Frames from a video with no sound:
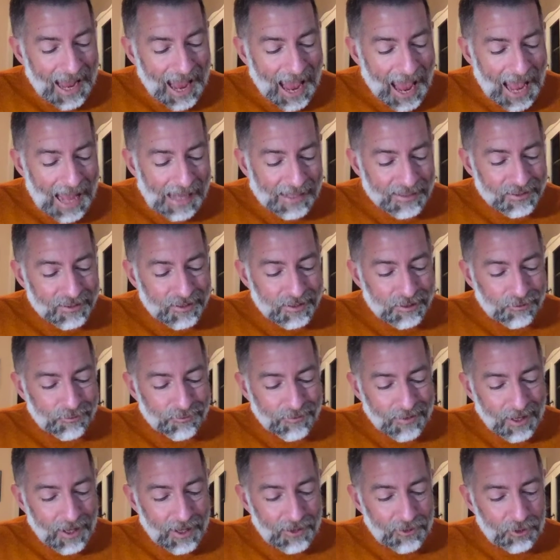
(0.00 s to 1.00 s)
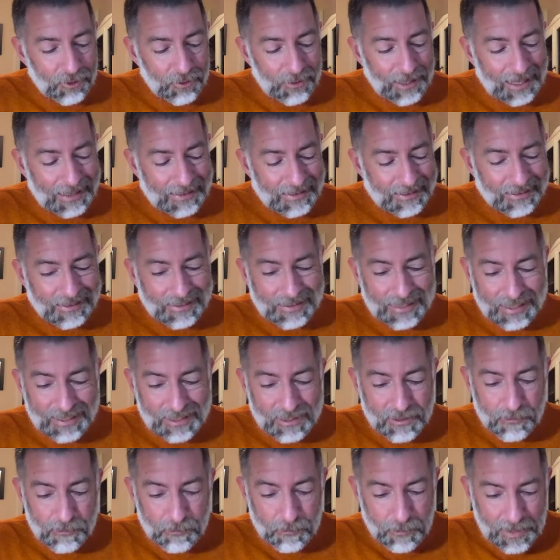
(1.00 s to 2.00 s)
"As the Father has
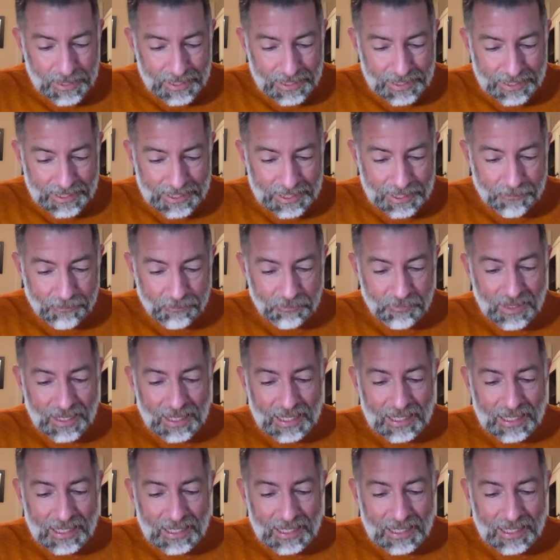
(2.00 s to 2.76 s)
sent me,